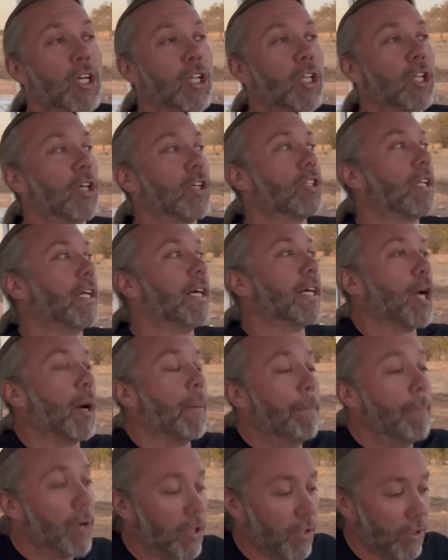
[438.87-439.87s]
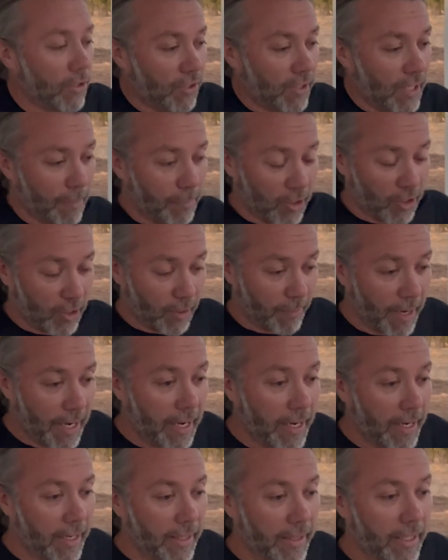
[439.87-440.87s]
looks like a bird stepped in some
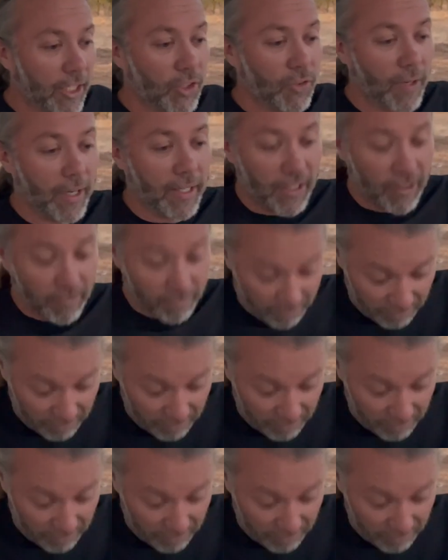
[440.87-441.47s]
ink and then tried to